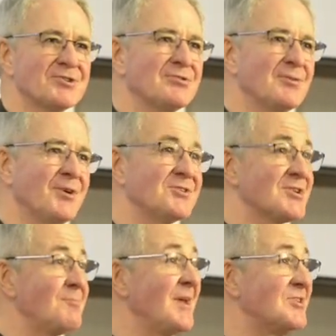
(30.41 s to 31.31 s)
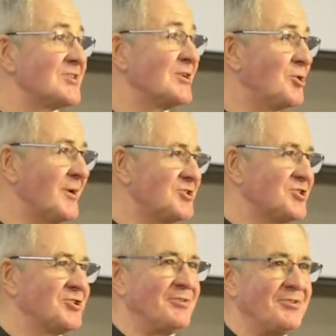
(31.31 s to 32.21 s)
you the most amazing
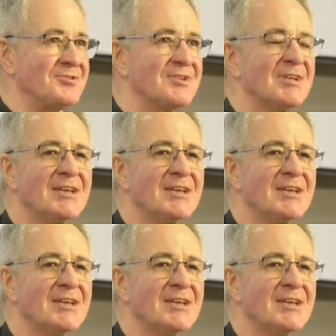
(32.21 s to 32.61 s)
questions.